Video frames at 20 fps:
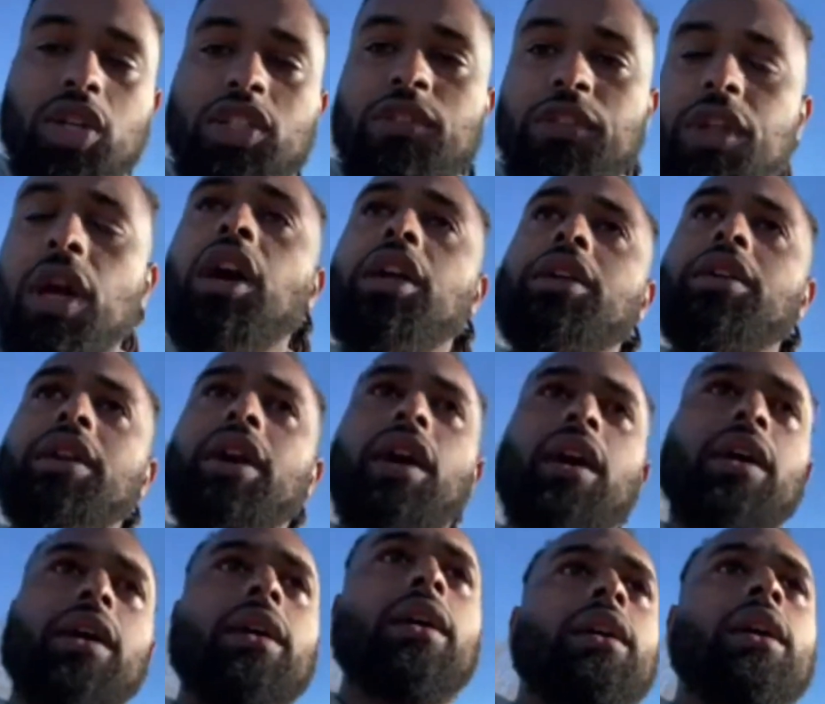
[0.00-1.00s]
for the underdog.
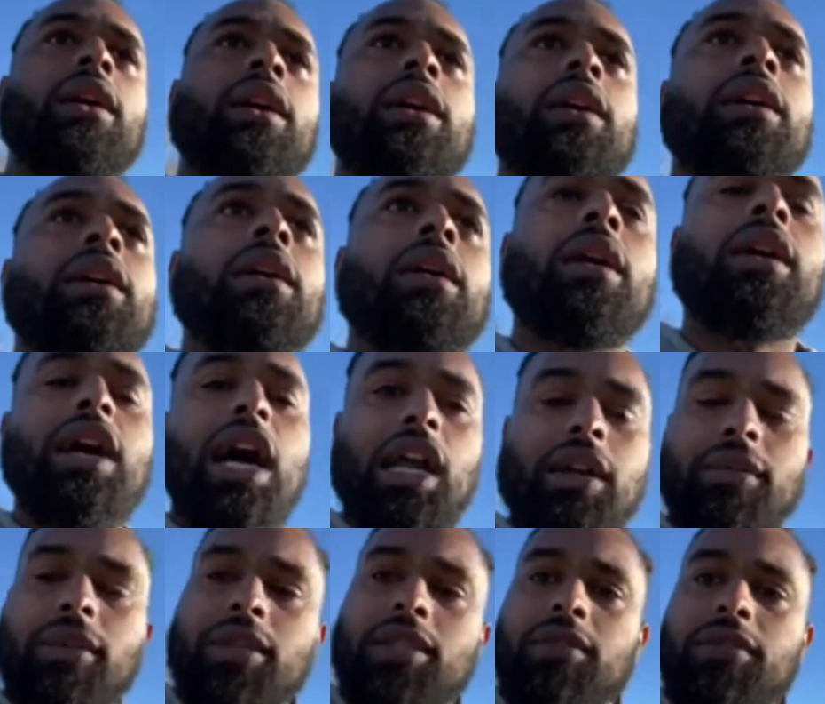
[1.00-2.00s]
God
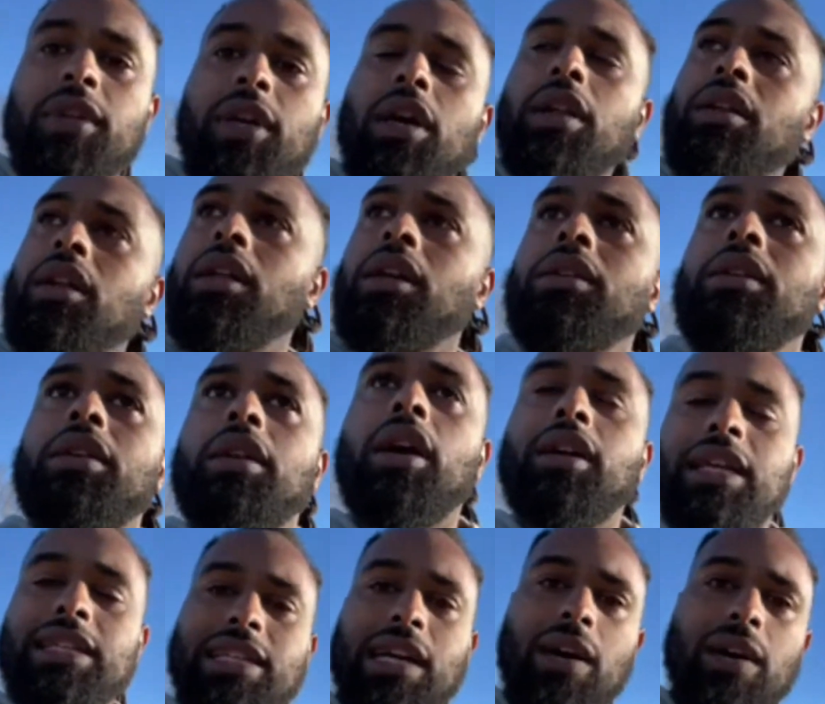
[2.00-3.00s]
roots for the un underdog.
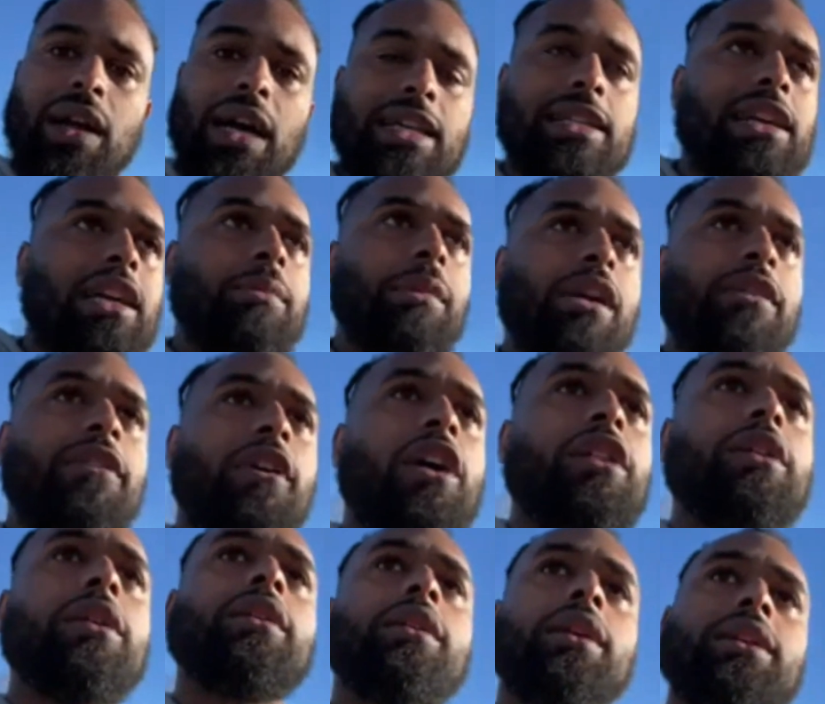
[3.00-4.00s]
That's how that's how my
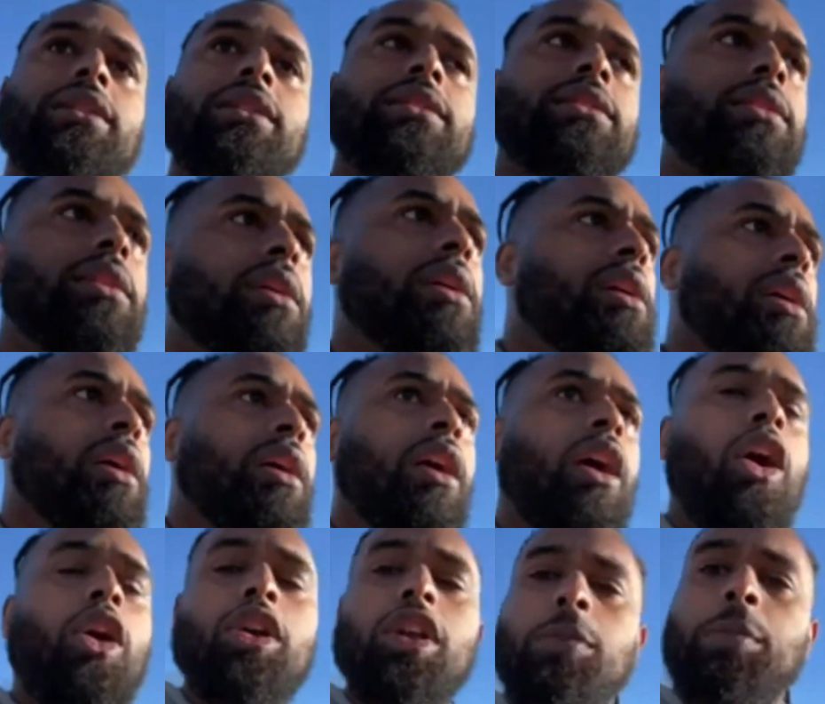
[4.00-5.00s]
Father is.
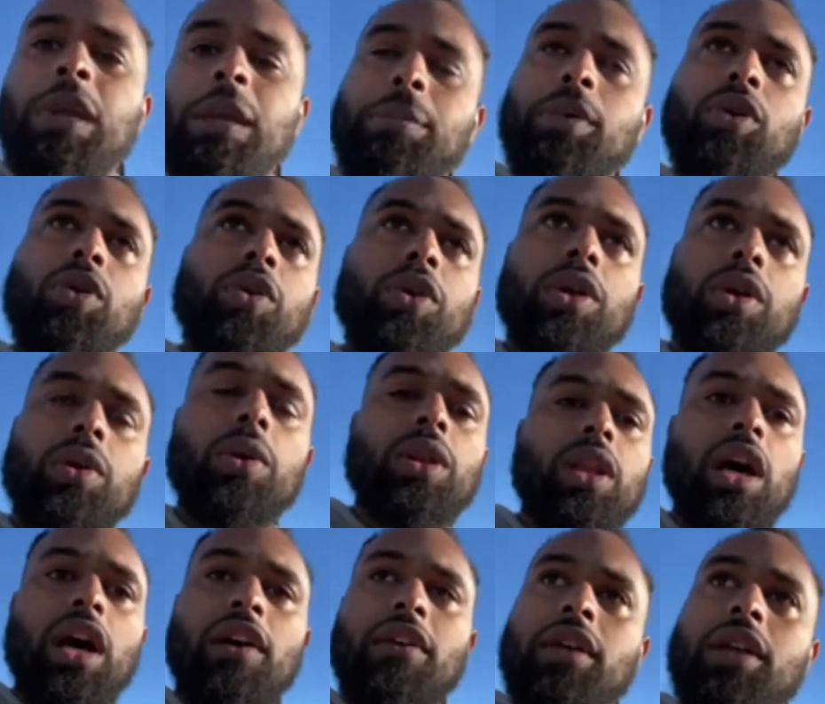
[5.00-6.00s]
All you people who you
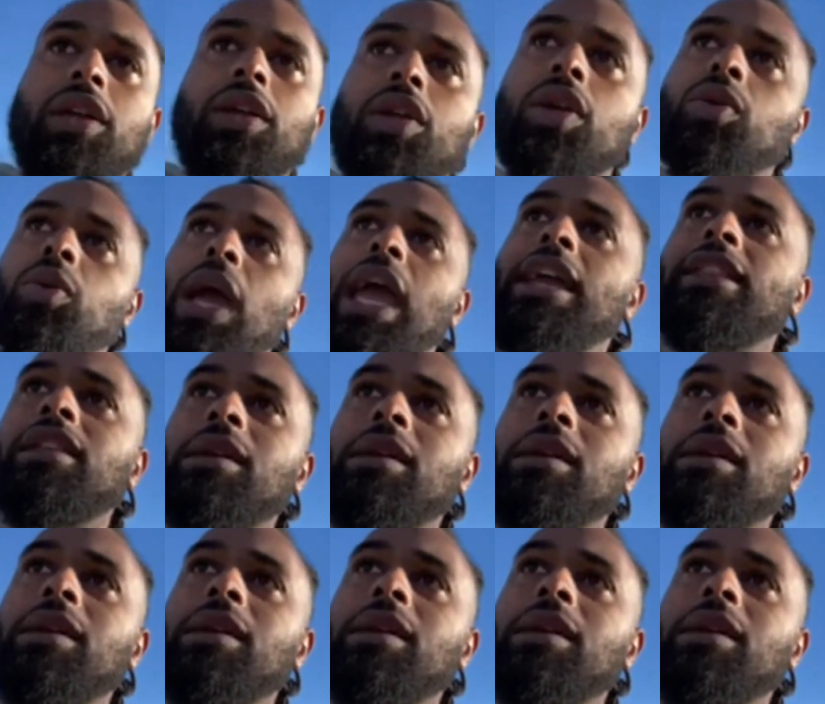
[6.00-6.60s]
love, you, you hate the